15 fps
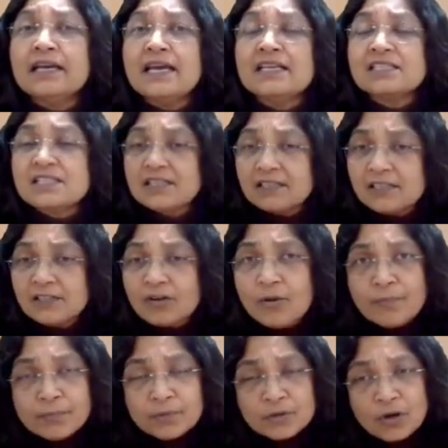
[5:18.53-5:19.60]
external
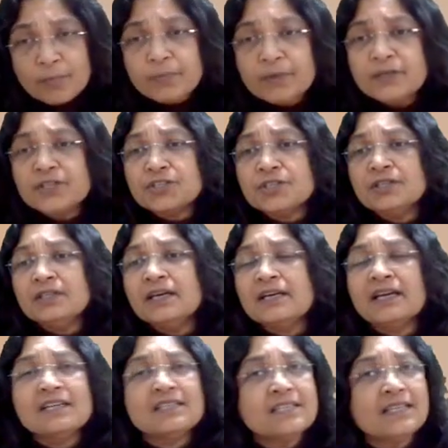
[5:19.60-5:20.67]
competition
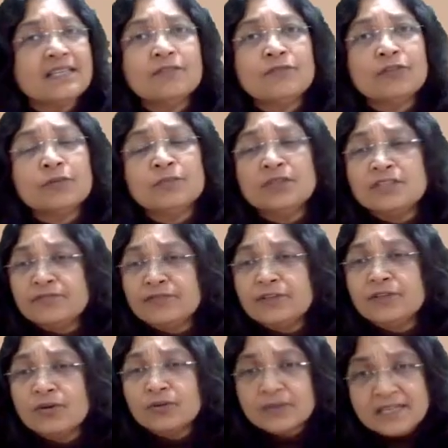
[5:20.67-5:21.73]
arising from the
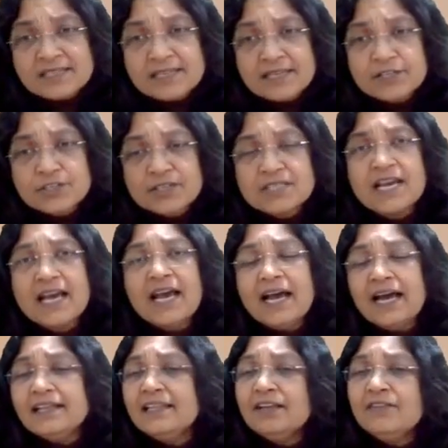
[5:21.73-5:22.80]
different organizations.
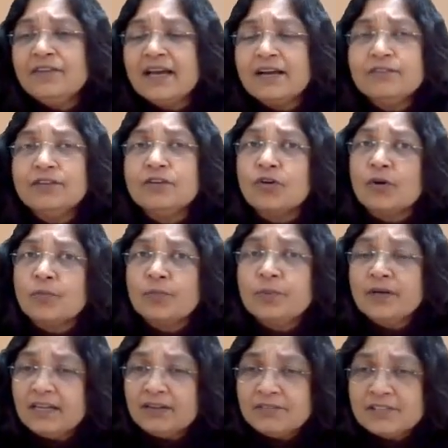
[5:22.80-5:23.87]
And then we have the
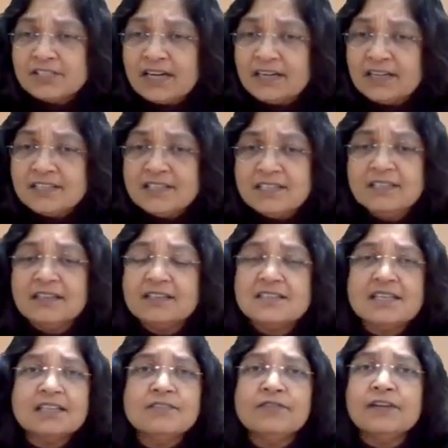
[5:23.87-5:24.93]
corporate level strategy, that is
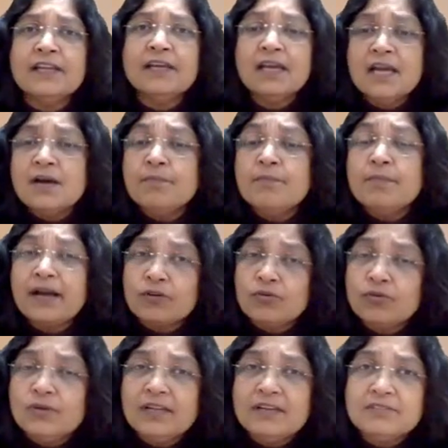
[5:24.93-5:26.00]
at a very
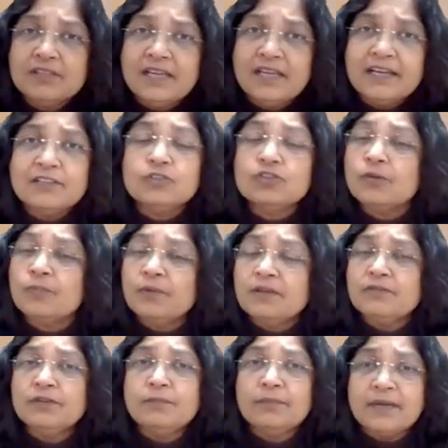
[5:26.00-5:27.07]
macro level, at the top
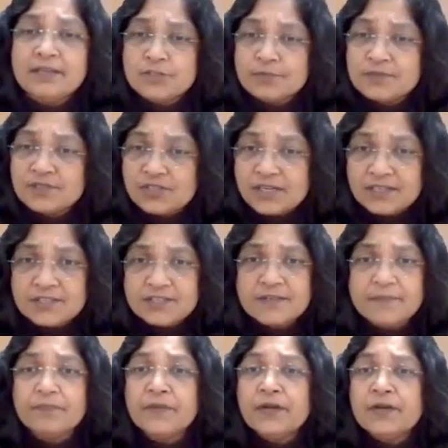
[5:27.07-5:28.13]
level management
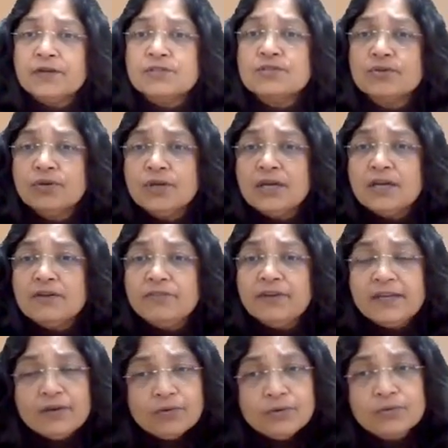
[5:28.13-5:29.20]
strategy. So
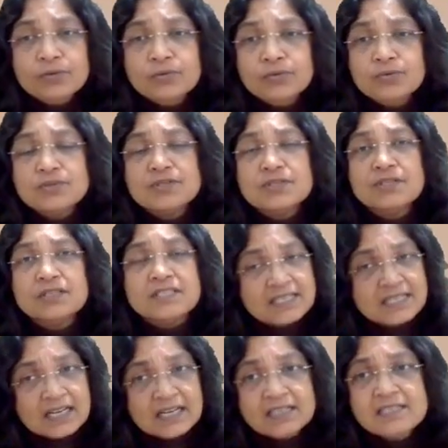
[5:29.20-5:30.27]
we're going to
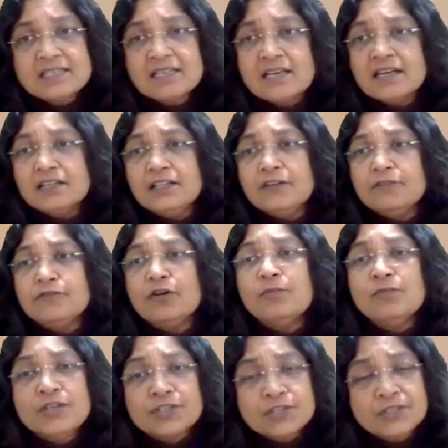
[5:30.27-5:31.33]
discuss the
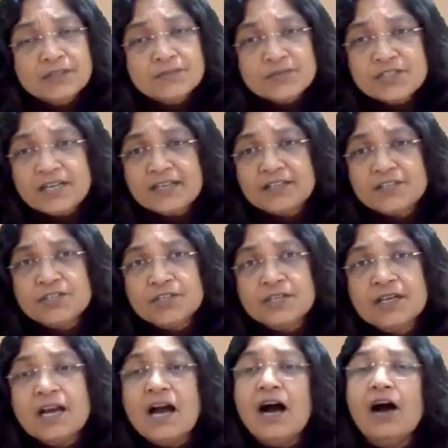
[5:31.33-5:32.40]
formulation of
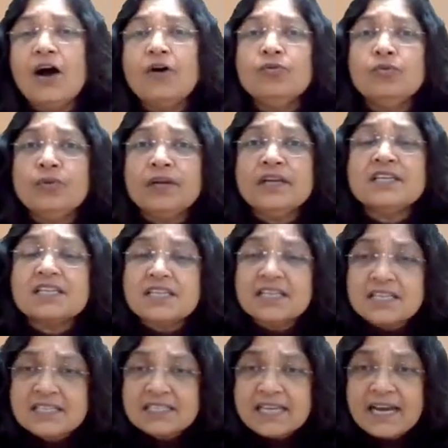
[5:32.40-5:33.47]
strategy, how it
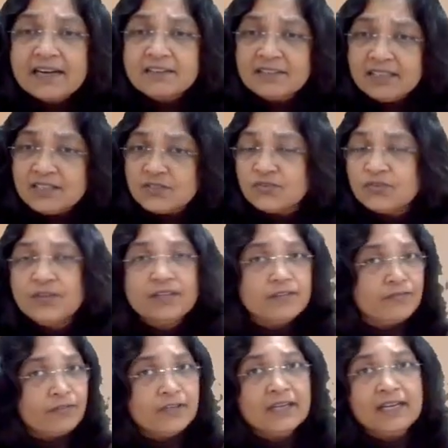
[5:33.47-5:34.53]
is at these three
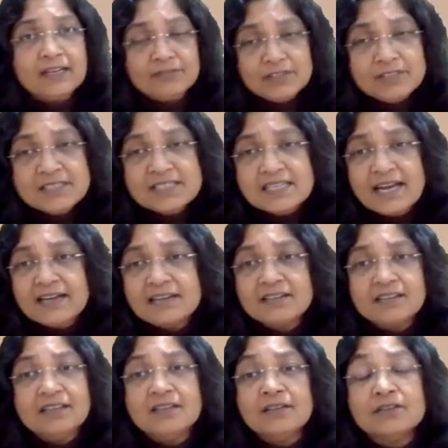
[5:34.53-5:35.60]
different levels,
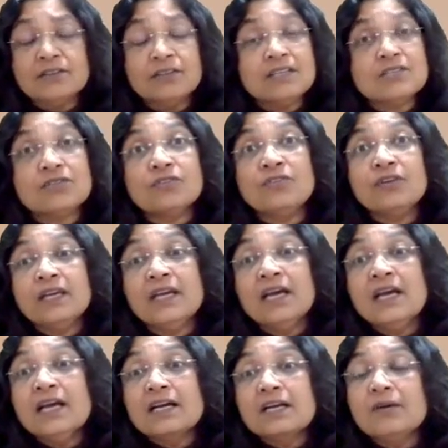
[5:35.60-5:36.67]
at these three
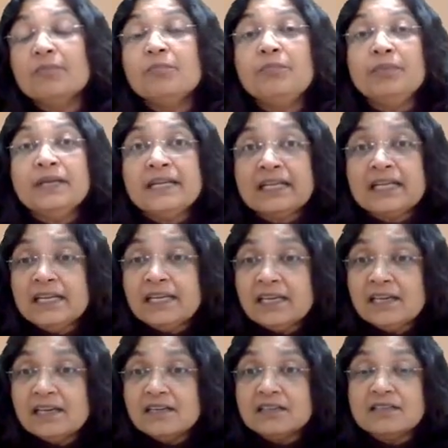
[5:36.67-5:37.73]

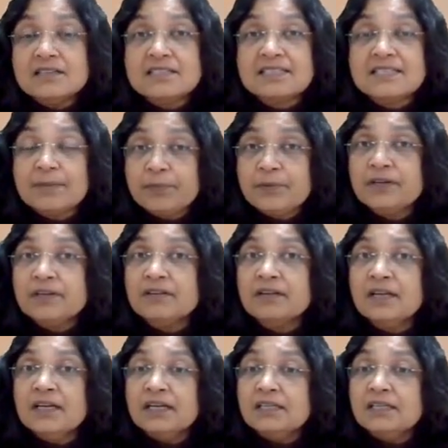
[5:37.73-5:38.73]
completely separate